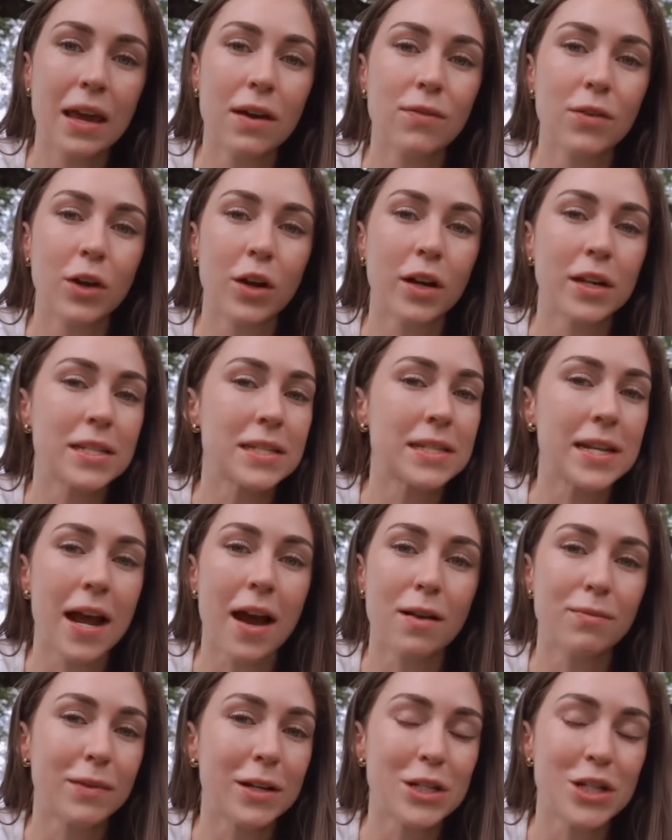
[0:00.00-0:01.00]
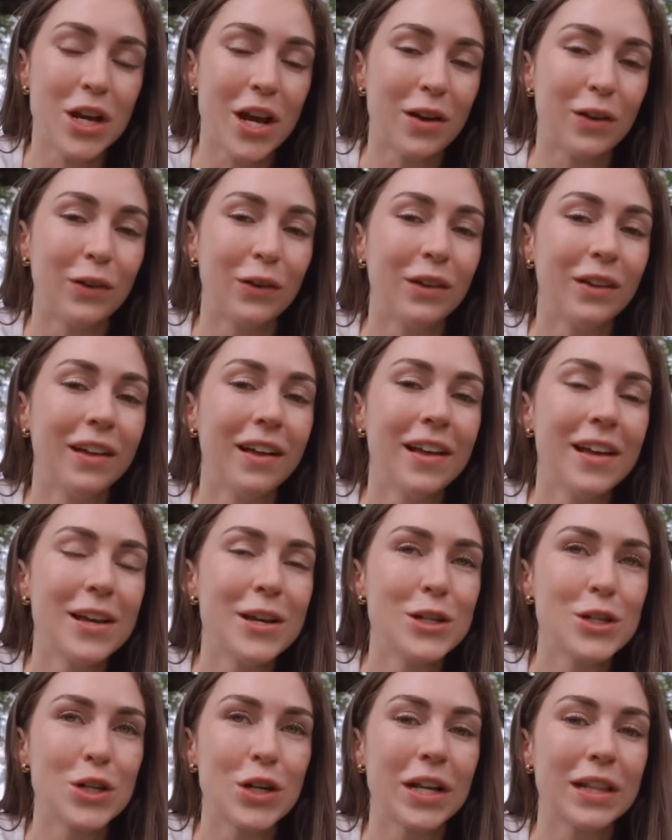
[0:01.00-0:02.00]
If you're going to stay on my channel
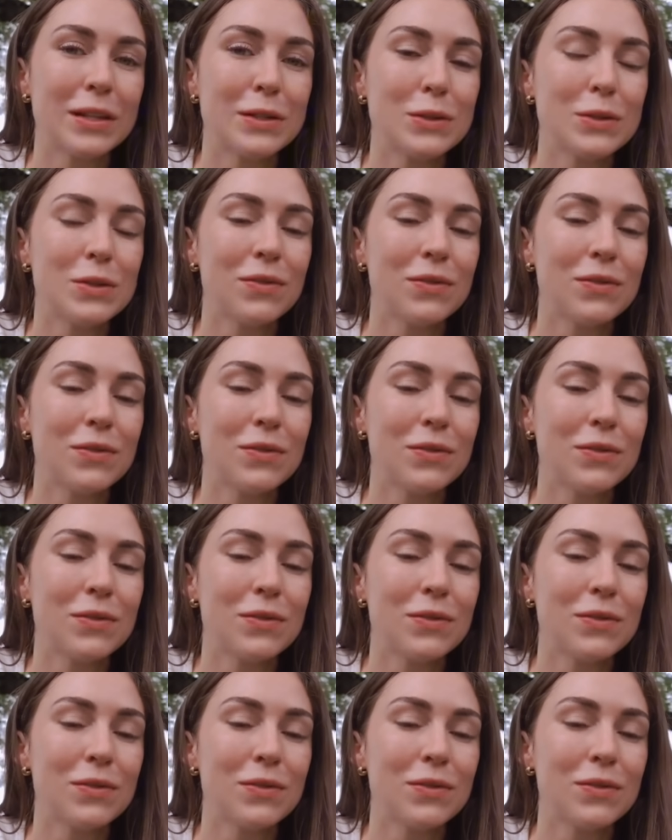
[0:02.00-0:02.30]
during this